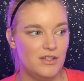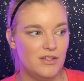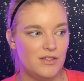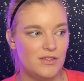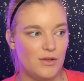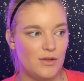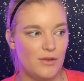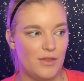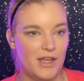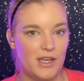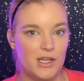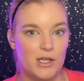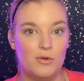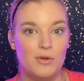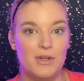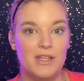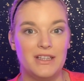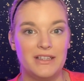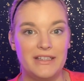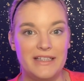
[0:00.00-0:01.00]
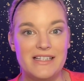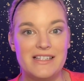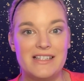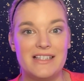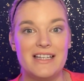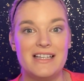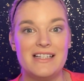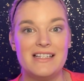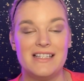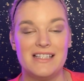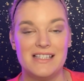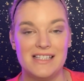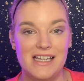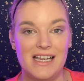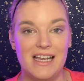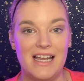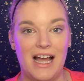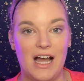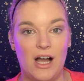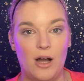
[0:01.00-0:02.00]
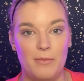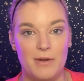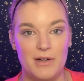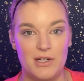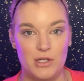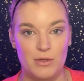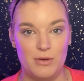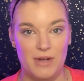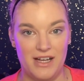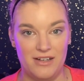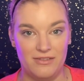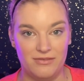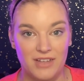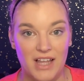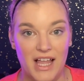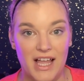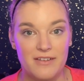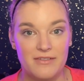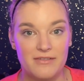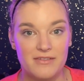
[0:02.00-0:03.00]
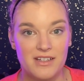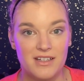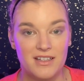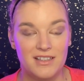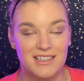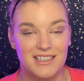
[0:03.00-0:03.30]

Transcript: so that you at least can see how much you have left.